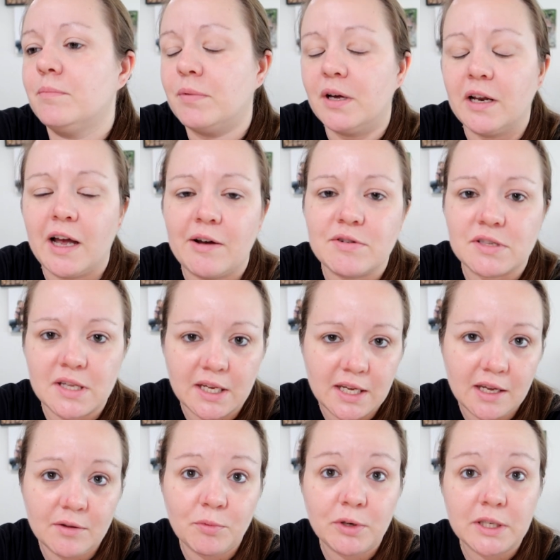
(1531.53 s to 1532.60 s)
but I was
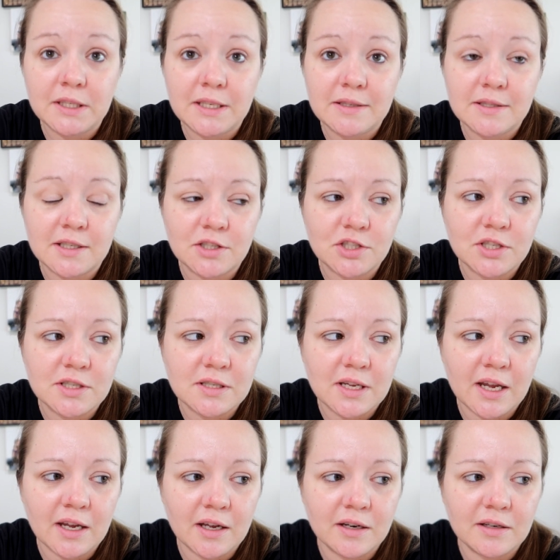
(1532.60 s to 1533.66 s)
lucky. We didn't need stitches
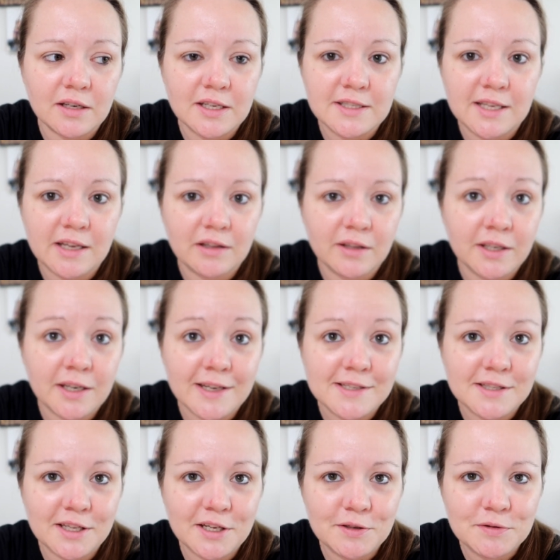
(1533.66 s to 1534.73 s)
and it's healing
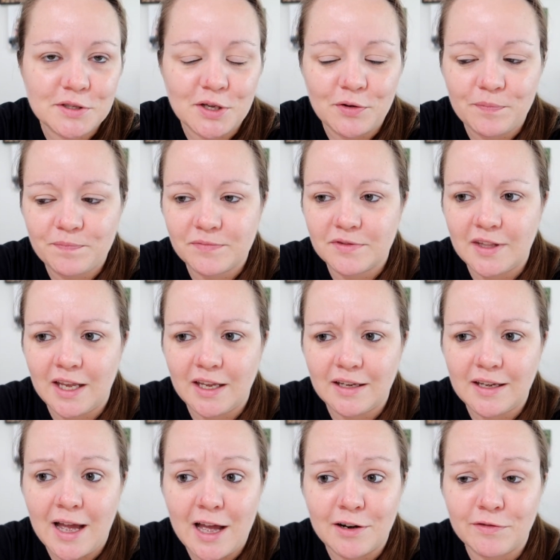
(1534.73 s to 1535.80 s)
nicely. So
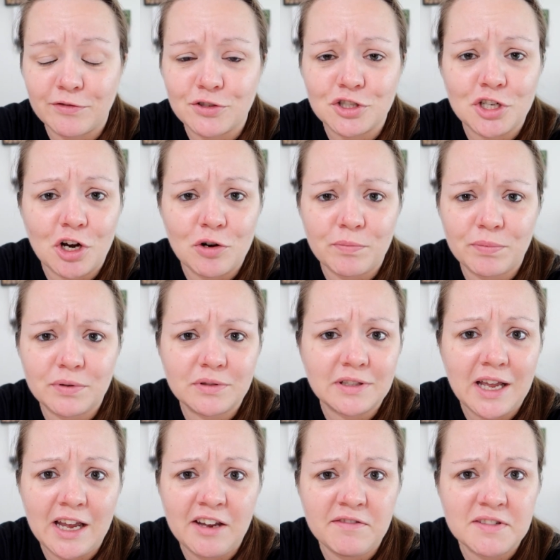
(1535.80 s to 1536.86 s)
thank God for sharp
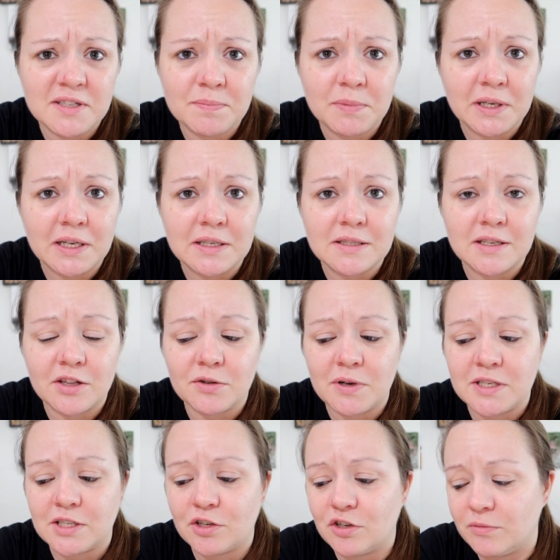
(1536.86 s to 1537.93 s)
knives because
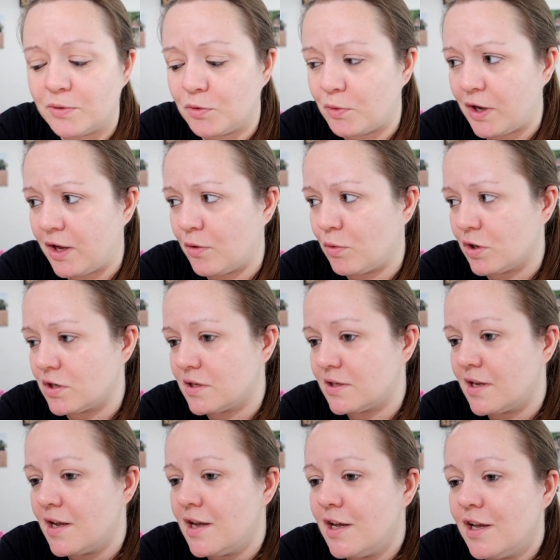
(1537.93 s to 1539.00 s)
otherwise it could have been way
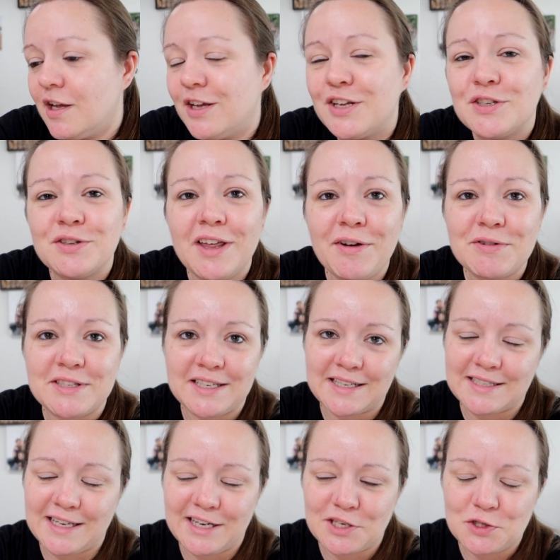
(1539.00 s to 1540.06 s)
worse. So that was an
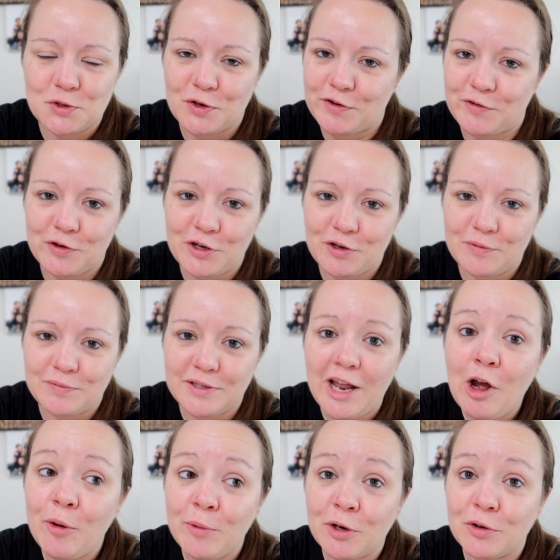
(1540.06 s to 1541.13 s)
exciting story for you.
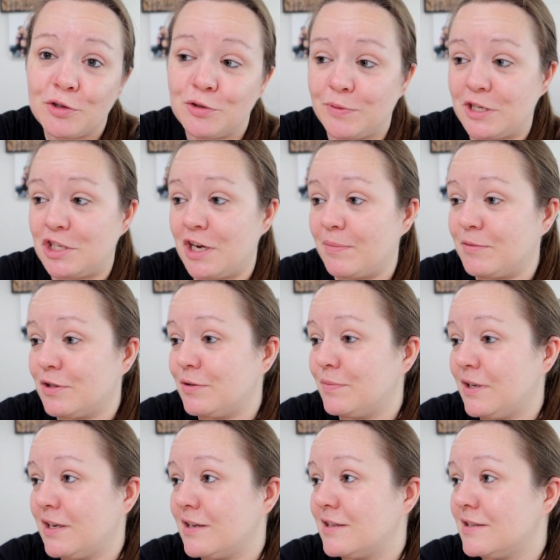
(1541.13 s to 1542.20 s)
Now I'm gonna go do my chapter
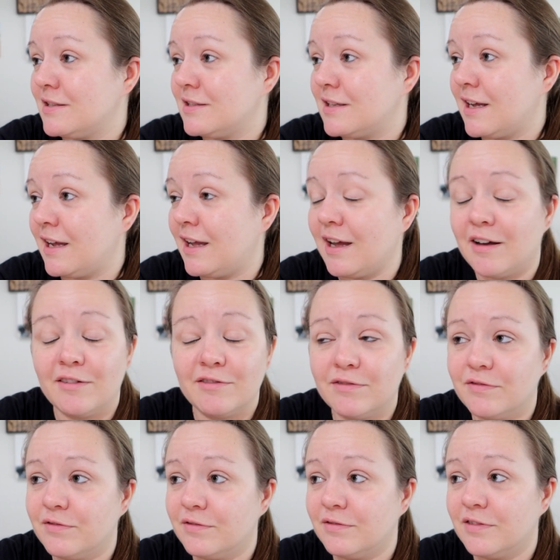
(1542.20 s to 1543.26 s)
because I have
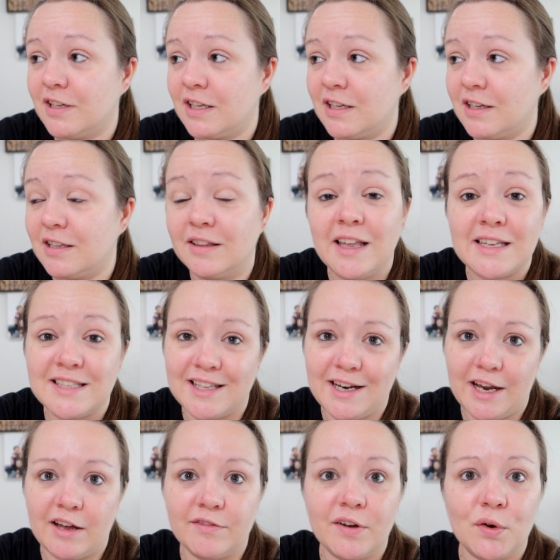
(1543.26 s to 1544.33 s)
uh, less than
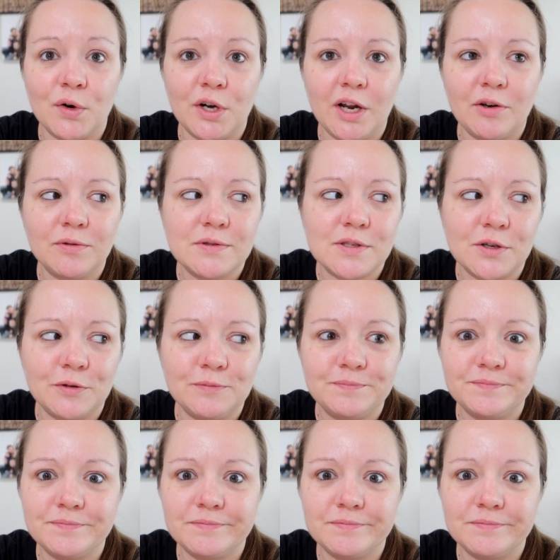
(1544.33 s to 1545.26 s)
a half hour now, so.